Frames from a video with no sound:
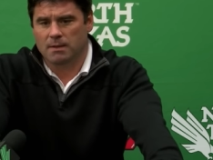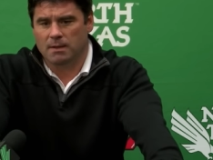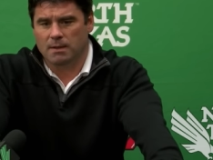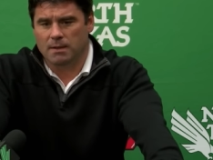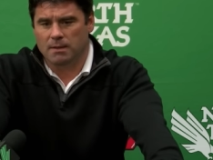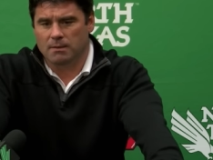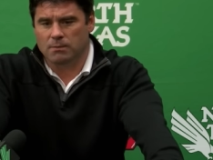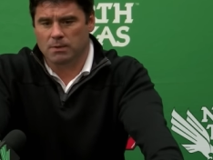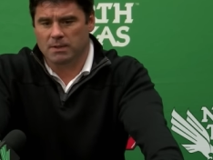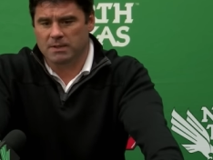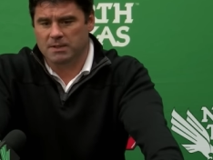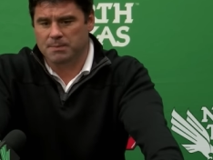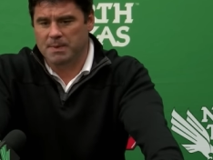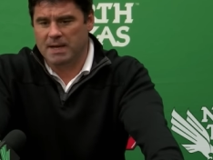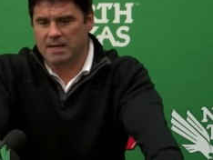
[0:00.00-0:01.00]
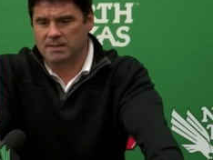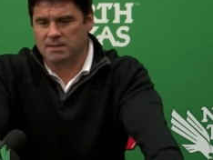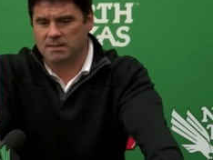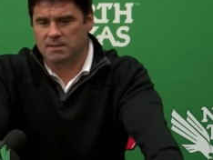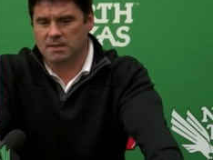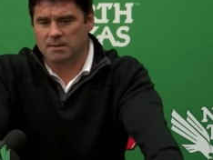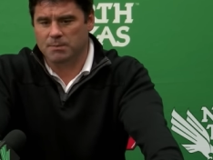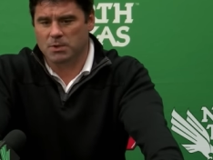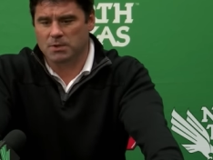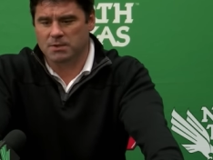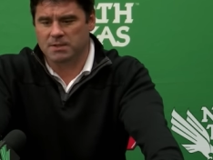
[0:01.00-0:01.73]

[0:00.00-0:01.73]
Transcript: uh, really this past December,